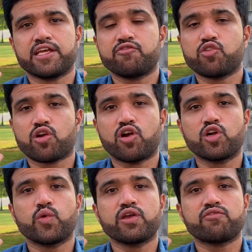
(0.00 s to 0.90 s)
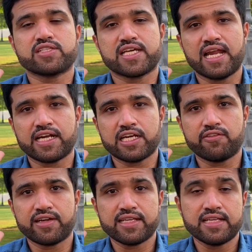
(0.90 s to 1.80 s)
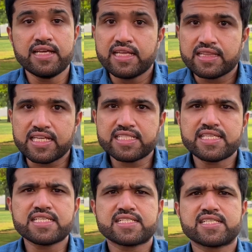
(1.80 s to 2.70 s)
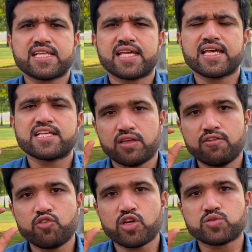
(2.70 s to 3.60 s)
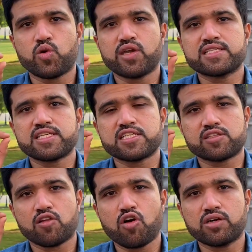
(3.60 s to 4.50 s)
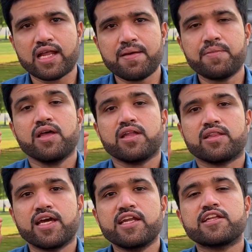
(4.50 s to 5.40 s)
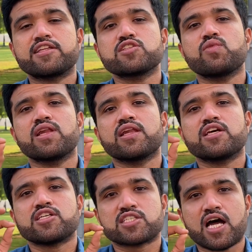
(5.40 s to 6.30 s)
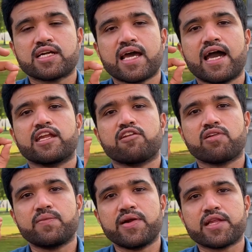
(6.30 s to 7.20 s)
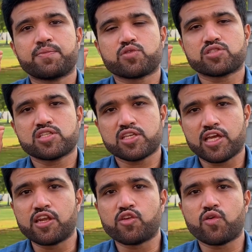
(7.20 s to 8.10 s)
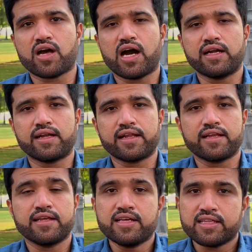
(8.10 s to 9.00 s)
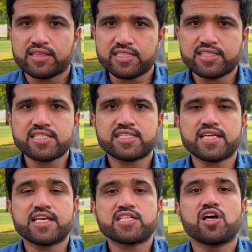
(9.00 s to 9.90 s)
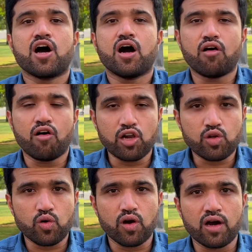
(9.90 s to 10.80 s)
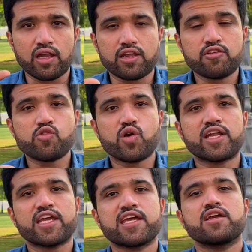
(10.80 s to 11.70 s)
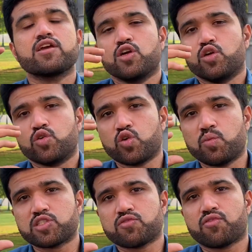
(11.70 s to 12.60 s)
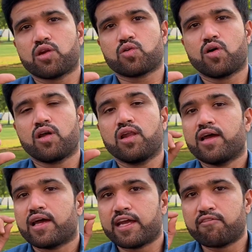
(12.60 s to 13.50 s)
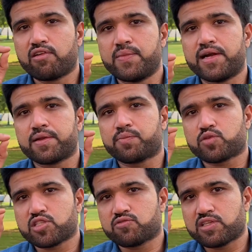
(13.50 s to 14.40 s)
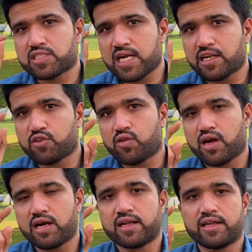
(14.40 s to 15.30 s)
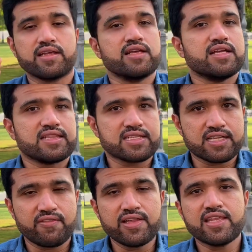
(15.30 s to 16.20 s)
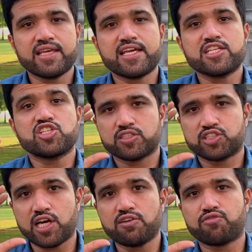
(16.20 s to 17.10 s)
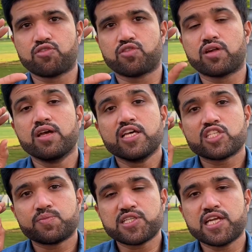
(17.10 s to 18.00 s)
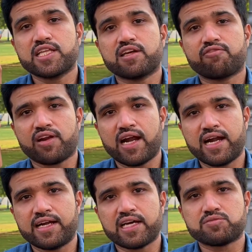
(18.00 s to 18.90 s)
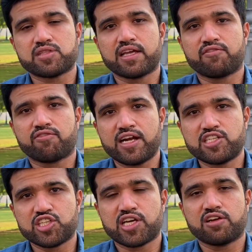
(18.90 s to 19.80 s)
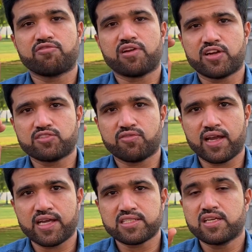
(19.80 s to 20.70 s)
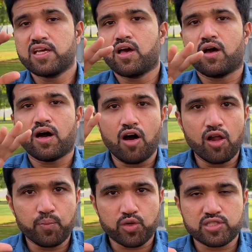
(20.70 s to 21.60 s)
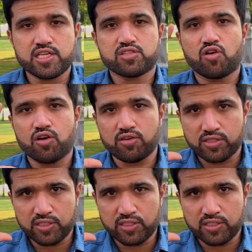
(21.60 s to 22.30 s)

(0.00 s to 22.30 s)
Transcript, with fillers: if you are not doing physical activity. The sixth thing is if you are smoking since long time then this will start an inflammatory process in your artery. The sixth thing is alcohol. If you are taking too much of alcohol inflammatory process will start in your artery. The seventh thing is junk food, especially the fried items like fried chicken, french fries, all processed or